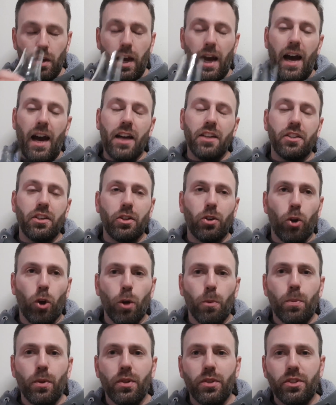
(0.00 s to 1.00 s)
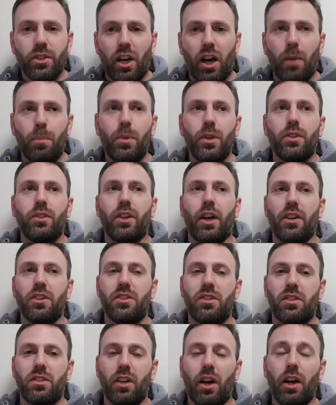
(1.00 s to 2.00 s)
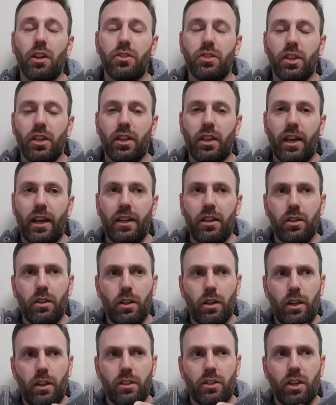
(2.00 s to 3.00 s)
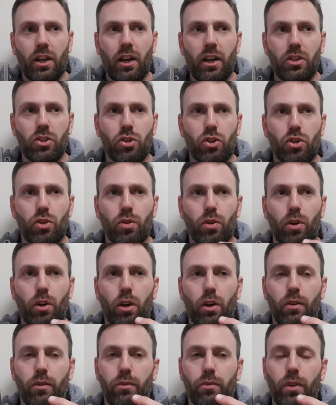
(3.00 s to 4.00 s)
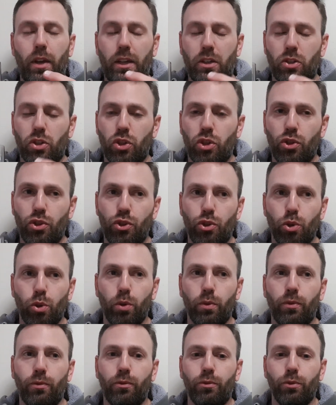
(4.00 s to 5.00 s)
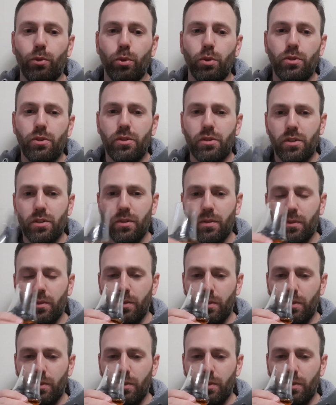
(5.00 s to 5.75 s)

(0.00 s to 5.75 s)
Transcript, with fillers: As it opens up, it does start to get a touch of like stewed fruits,